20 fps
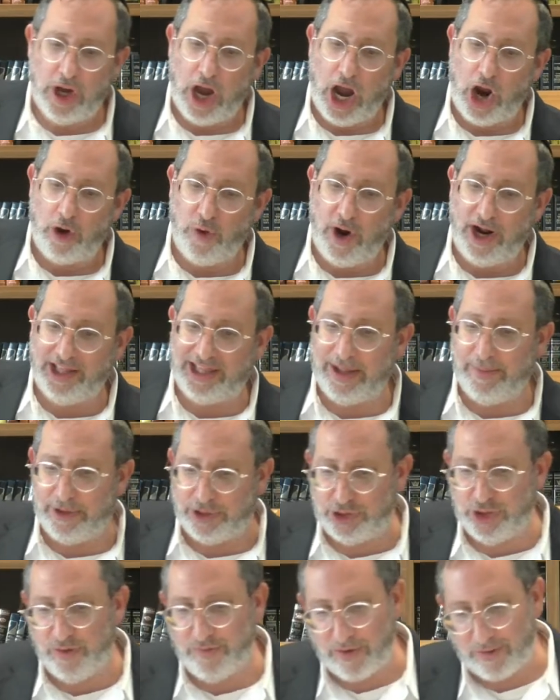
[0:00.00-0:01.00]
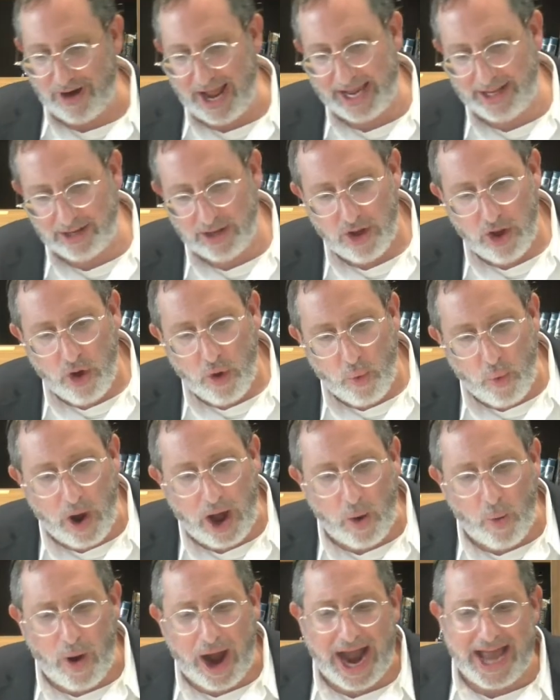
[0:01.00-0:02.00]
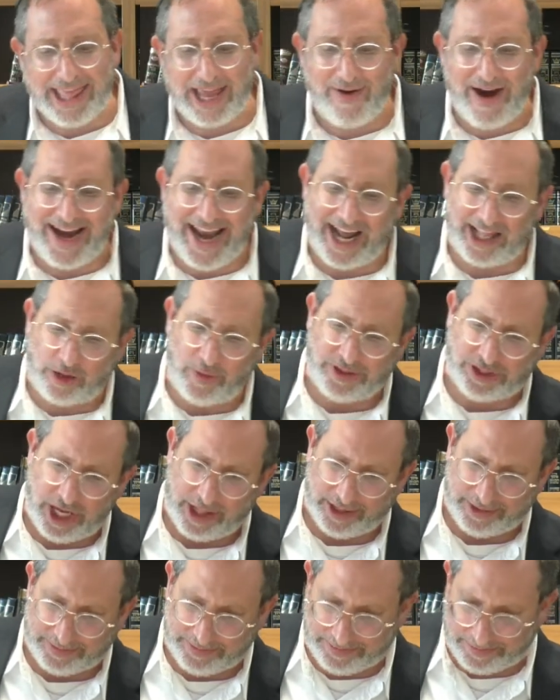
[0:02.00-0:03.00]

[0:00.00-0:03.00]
Haroitzeh B'tshuva, right? Why are they right next to each other?